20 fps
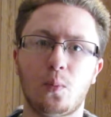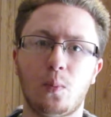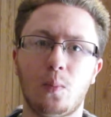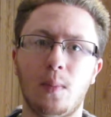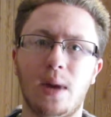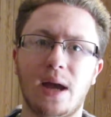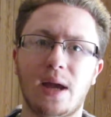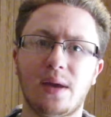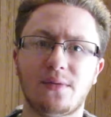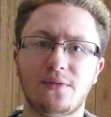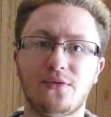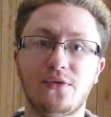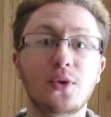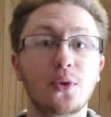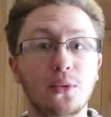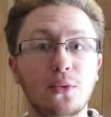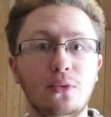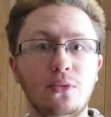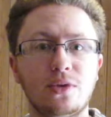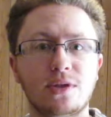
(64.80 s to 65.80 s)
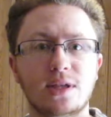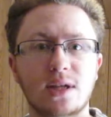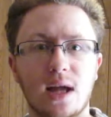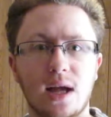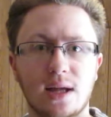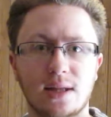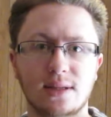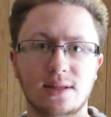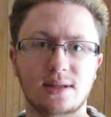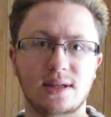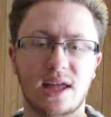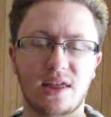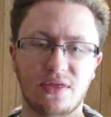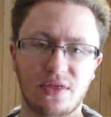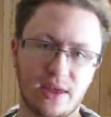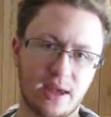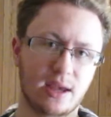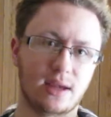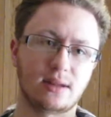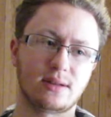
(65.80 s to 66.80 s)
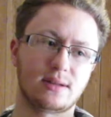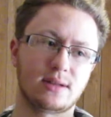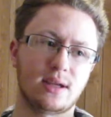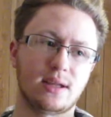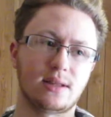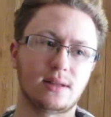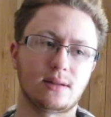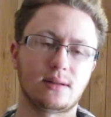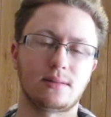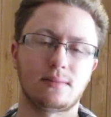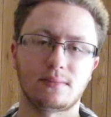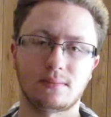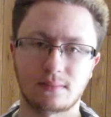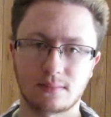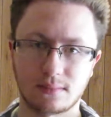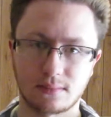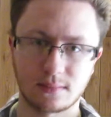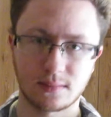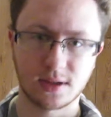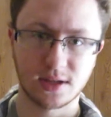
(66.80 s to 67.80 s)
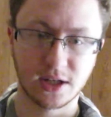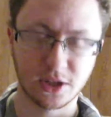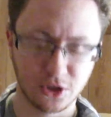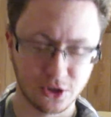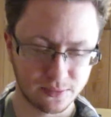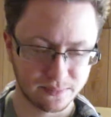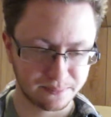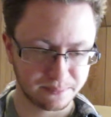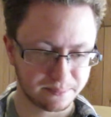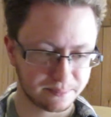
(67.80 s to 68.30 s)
my views on said things and such.